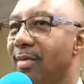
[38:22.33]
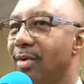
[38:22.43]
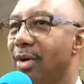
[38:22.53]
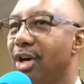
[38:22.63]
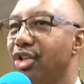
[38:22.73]

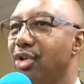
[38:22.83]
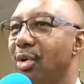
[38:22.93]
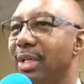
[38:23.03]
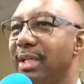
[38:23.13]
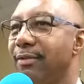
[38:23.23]
Or are you
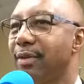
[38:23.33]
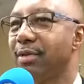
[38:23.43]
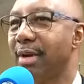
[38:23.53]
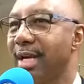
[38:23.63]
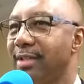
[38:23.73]
going to live for
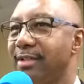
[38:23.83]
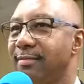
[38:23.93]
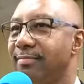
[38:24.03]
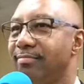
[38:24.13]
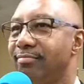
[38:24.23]
Christ?
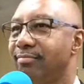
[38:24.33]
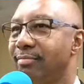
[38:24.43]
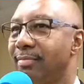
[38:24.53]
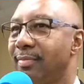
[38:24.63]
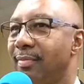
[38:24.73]

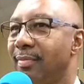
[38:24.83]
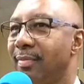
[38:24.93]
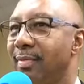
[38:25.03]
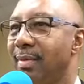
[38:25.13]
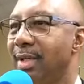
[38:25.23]

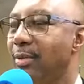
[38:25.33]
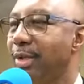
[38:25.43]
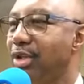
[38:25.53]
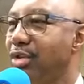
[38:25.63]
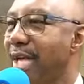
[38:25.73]
And
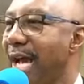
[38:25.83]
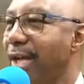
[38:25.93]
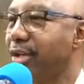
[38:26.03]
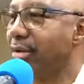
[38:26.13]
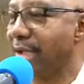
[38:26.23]
when you
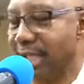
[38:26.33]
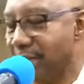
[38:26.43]
die, you're going to get